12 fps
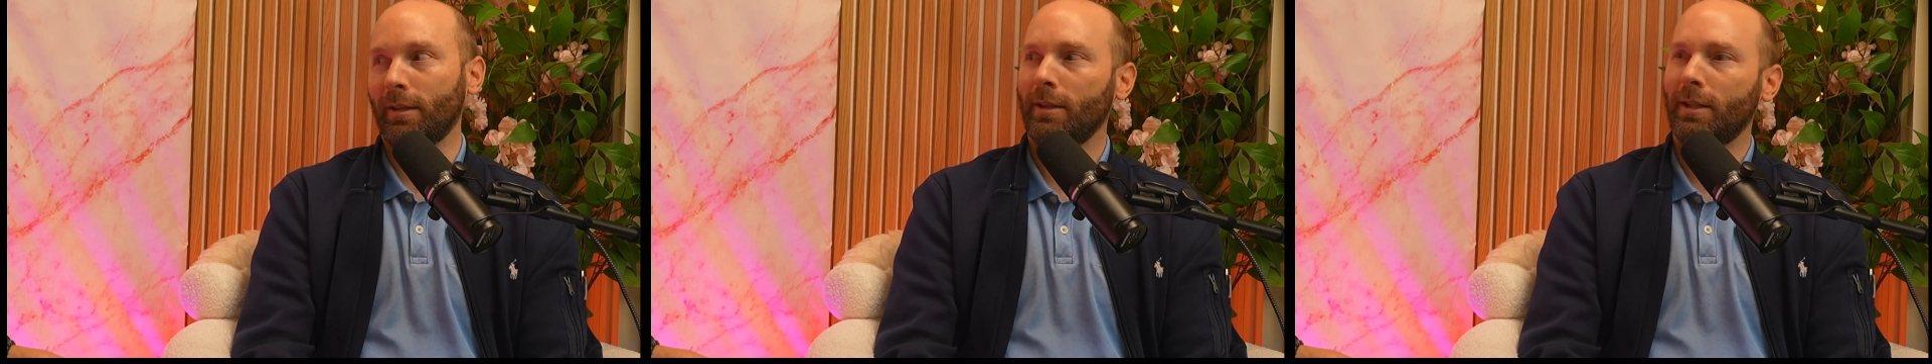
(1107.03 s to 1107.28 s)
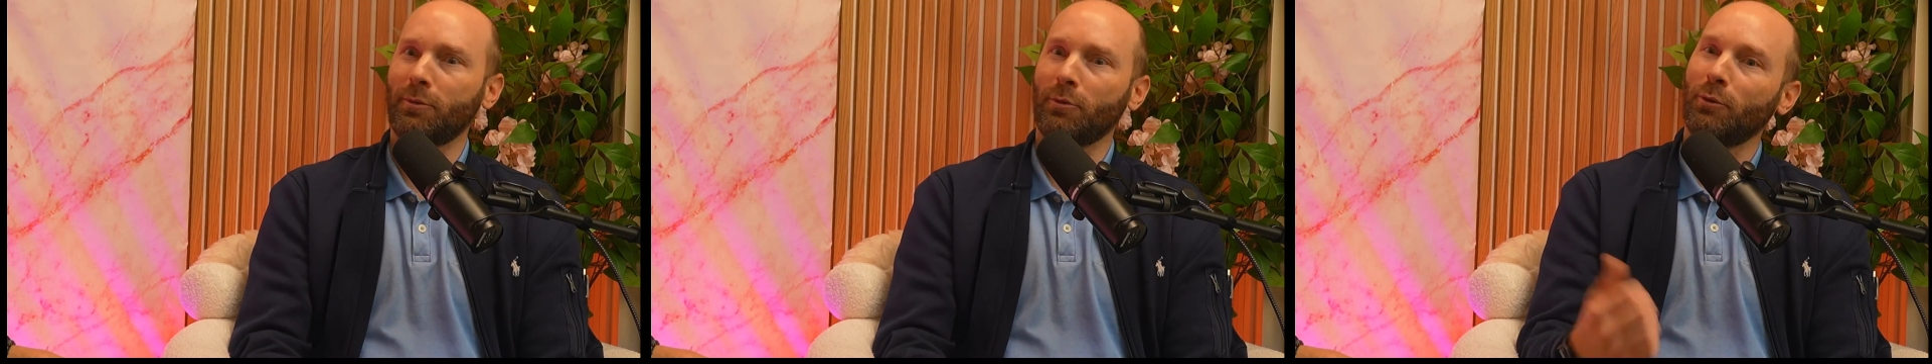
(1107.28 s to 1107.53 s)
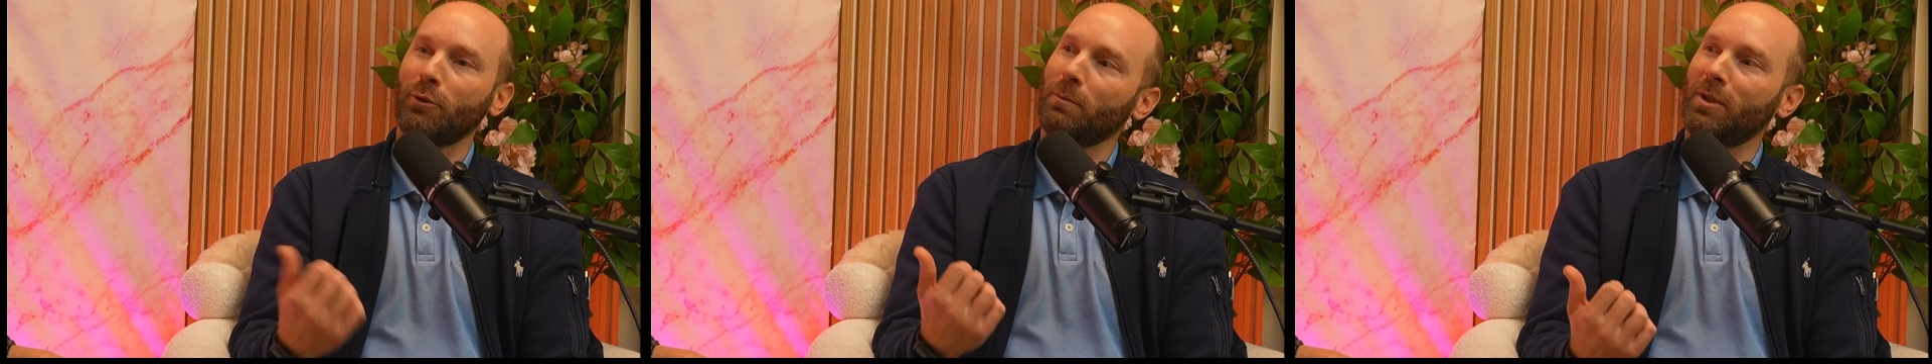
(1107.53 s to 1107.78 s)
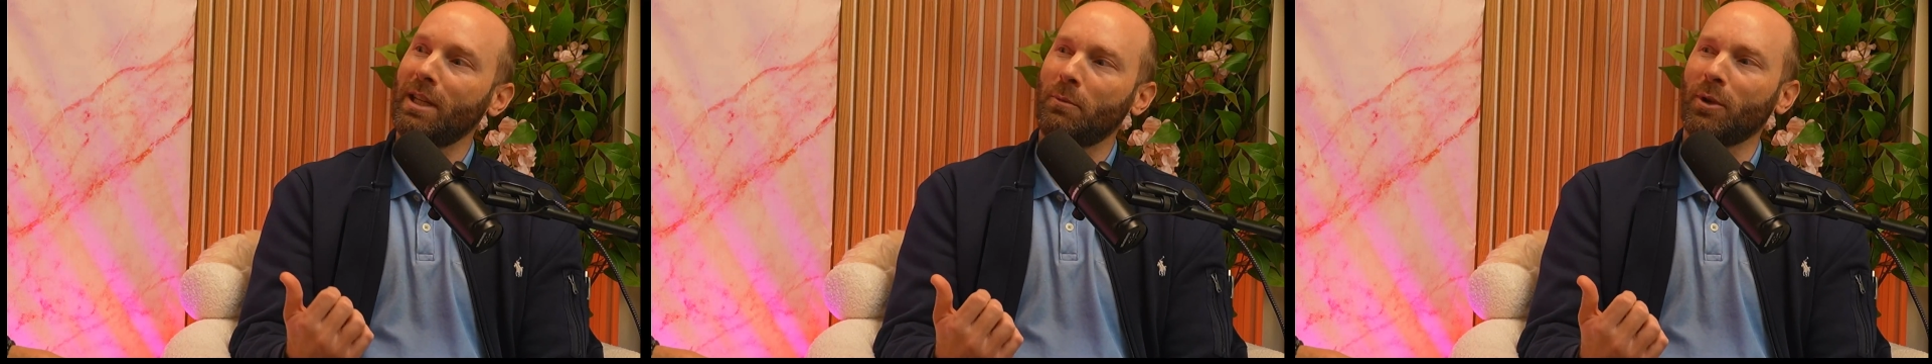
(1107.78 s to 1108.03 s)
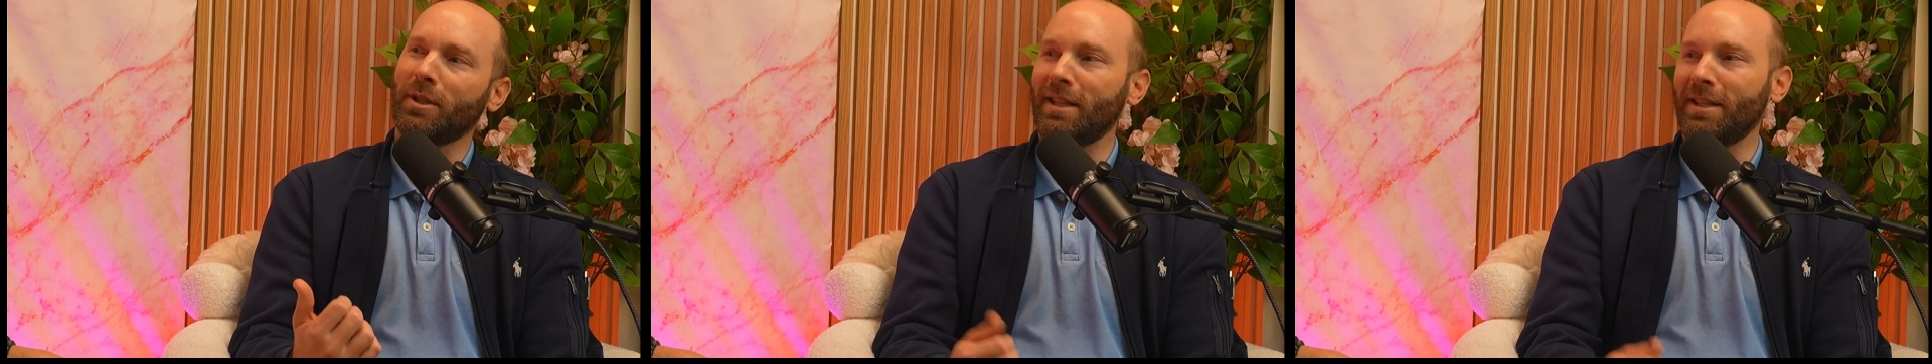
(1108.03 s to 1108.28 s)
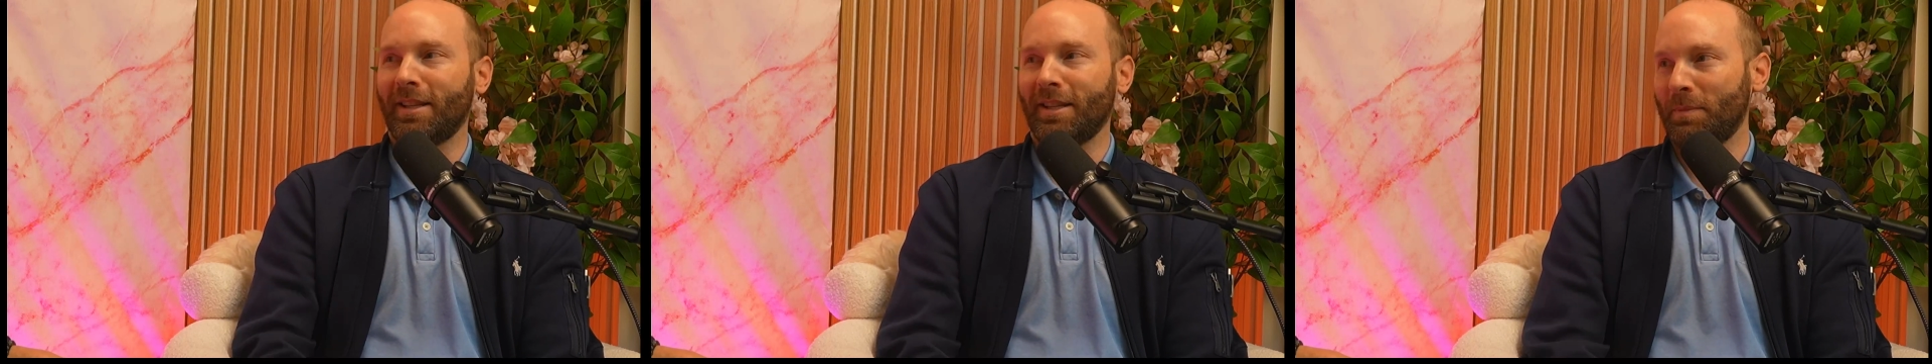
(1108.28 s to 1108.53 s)
let's throw some zebras
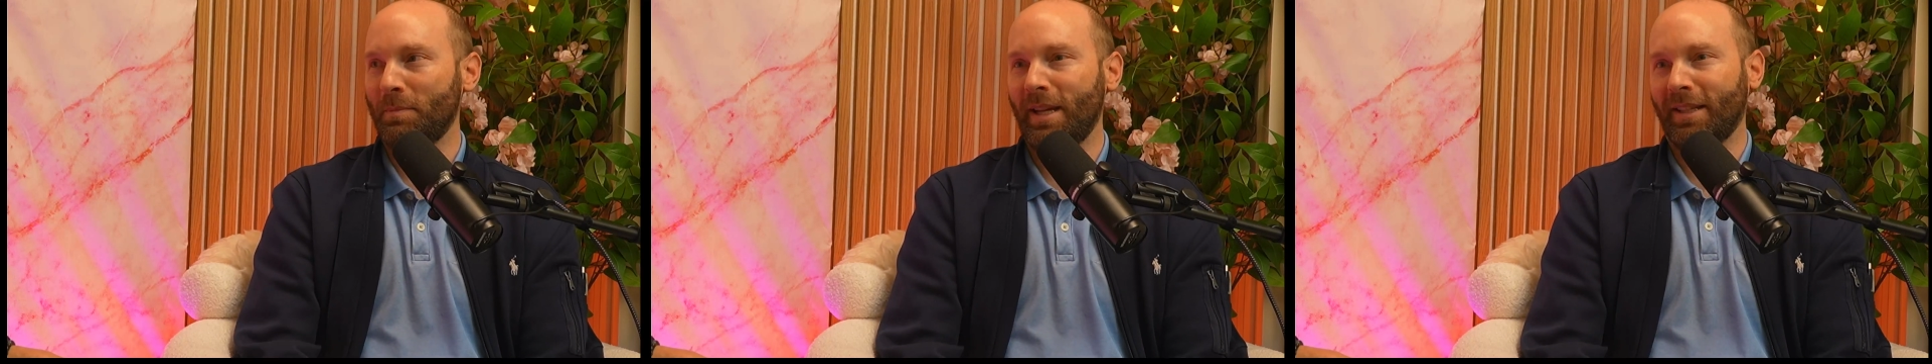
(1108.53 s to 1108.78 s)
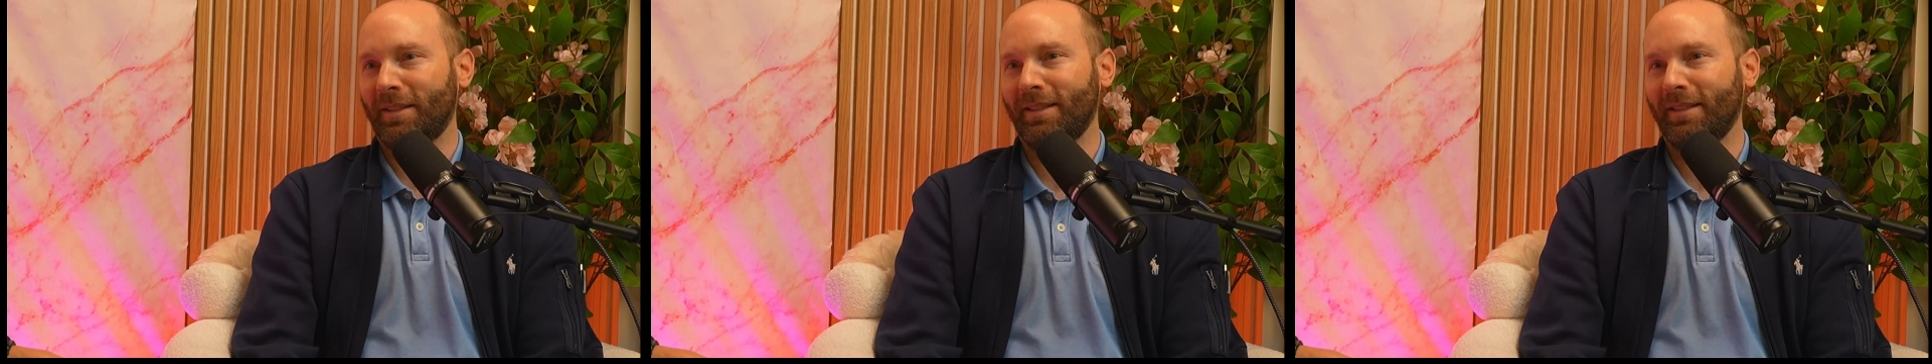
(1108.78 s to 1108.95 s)
into this mix.